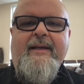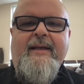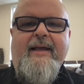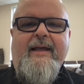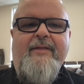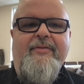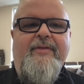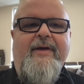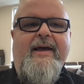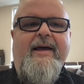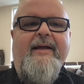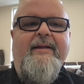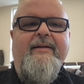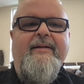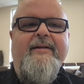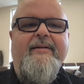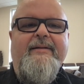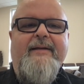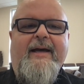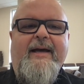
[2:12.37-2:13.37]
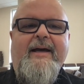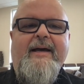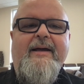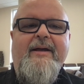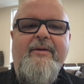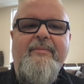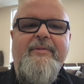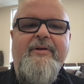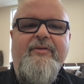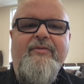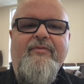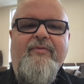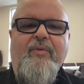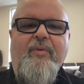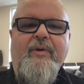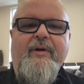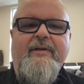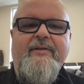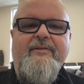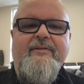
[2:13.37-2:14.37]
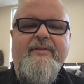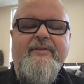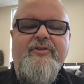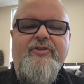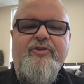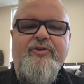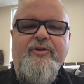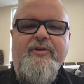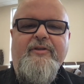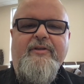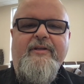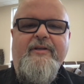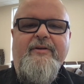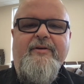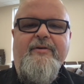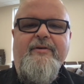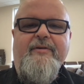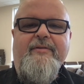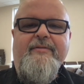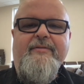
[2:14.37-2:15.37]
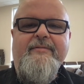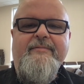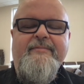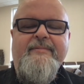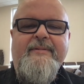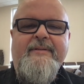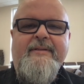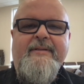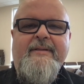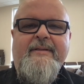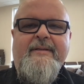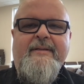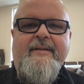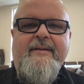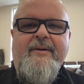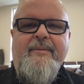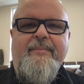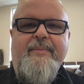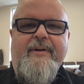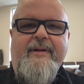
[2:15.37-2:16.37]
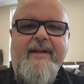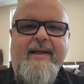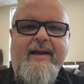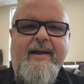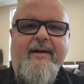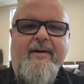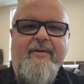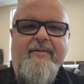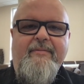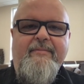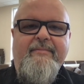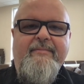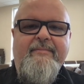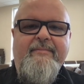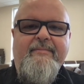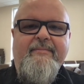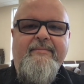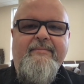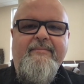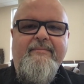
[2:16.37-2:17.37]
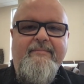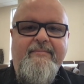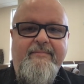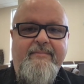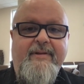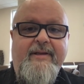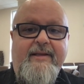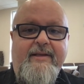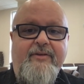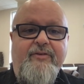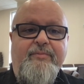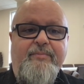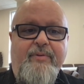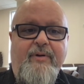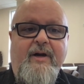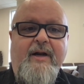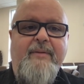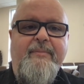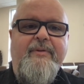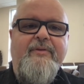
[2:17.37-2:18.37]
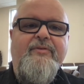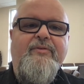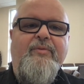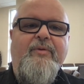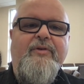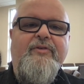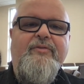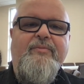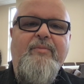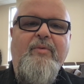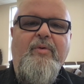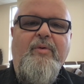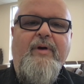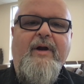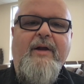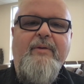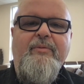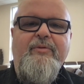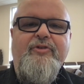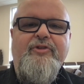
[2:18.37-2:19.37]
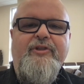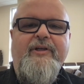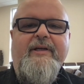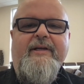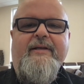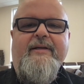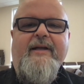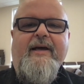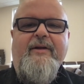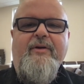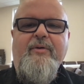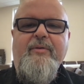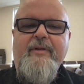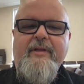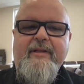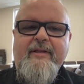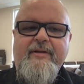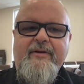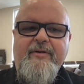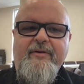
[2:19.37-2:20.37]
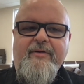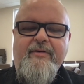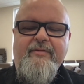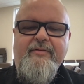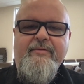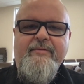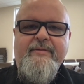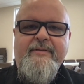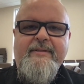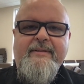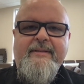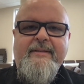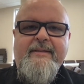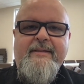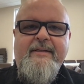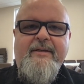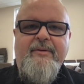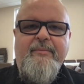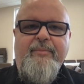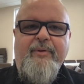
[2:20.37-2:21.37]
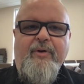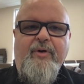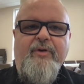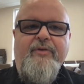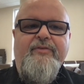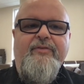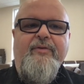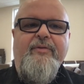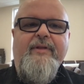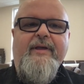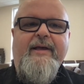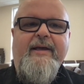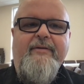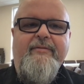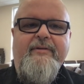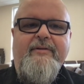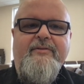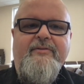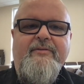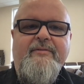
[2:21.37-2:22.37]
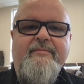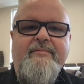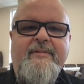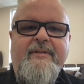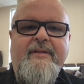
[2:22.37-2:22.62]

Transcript: At that time, his voice shook the earth. But now he has promised, 'Once more I will shake not only the earth, but also the heavens.'